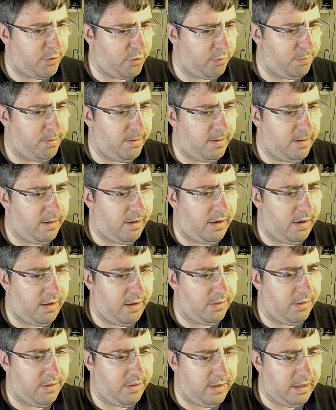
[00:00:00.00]
throughput
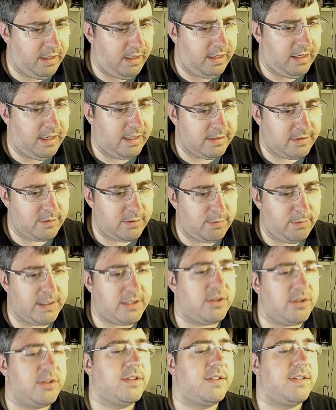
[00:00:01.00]
on the
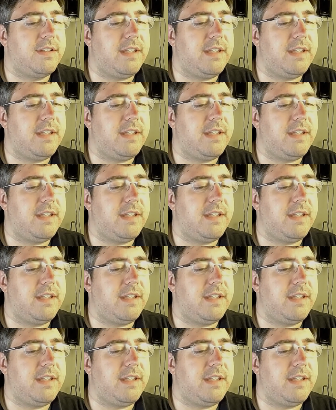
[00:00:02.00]
switch and